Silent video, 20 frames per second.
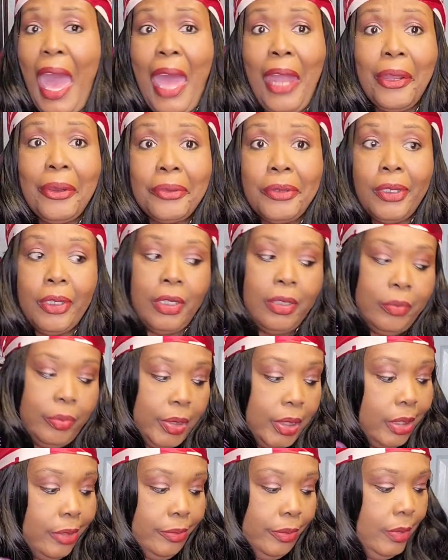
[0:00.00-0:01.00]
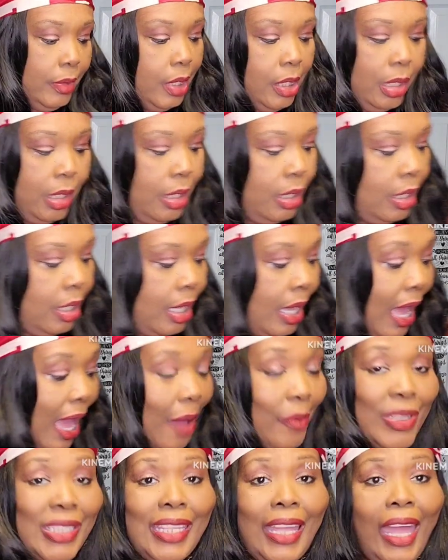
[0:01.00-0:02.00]
I don't know, but
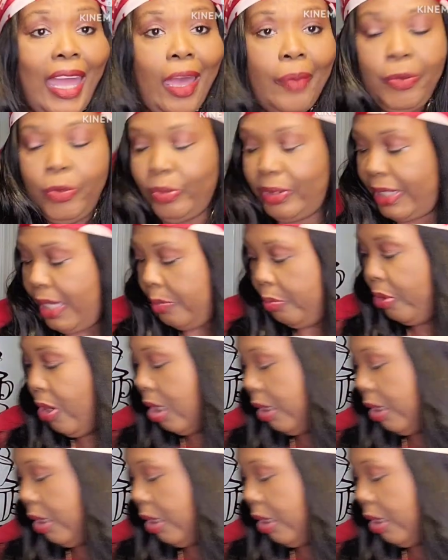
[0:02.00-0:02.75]
I was not happy with that